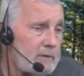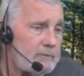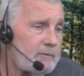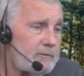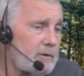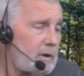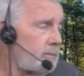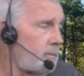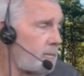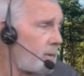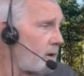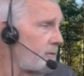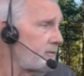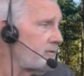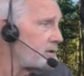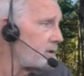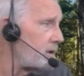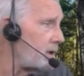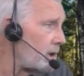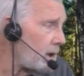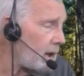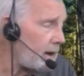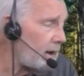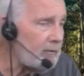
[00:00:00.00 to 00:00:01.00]
feet above
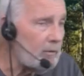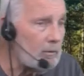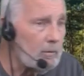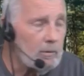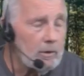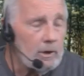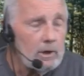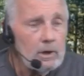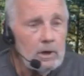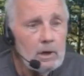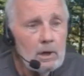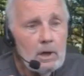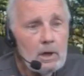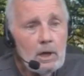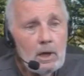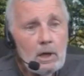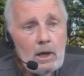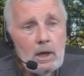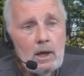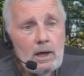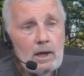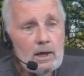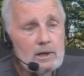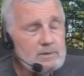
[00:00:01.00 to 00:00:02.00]
sea level, but
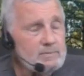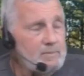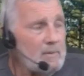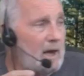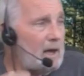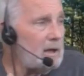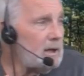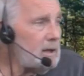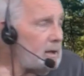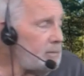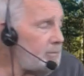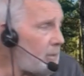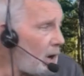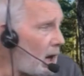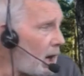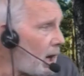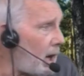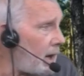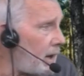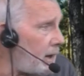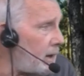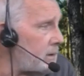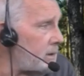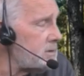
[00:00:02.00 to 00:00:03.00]
it's mainly
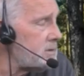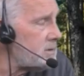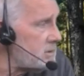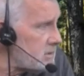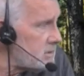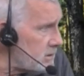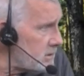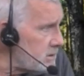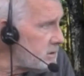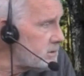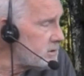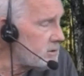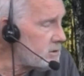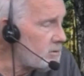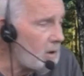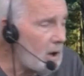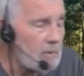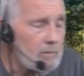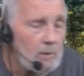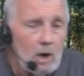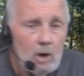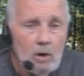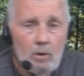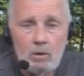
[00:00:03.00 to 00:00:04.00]
pines,
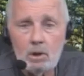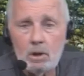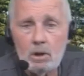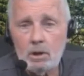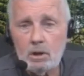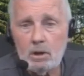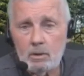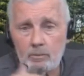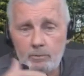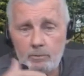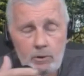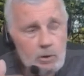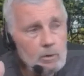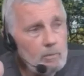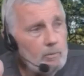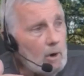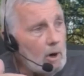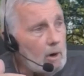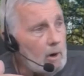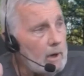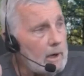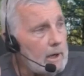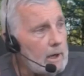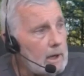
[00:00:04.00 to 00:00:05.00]
scrub oak,
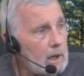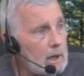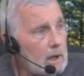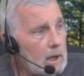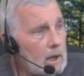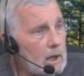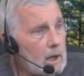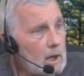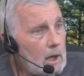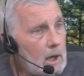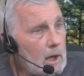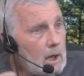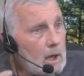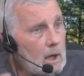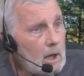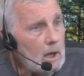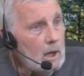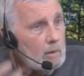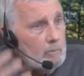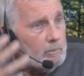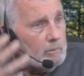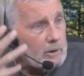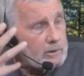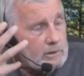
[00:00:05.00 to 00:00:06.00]
blueberry.
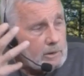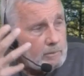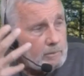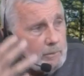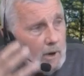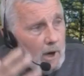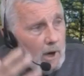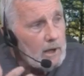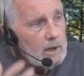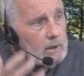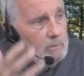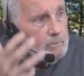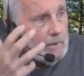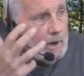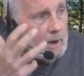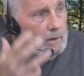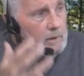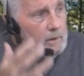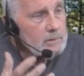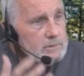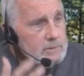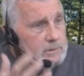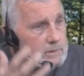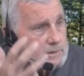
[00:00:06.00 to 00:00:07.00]
But the Pine
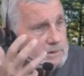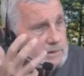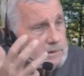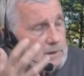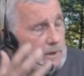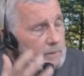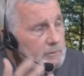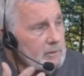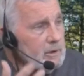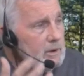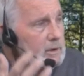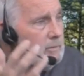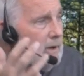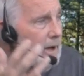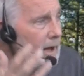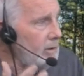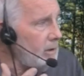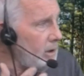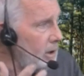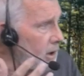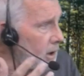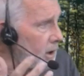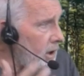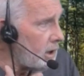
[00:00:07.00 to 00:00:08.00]
Barrens, there's something
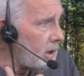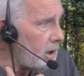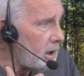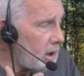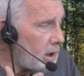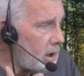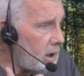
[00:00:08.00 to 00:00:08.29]
about her.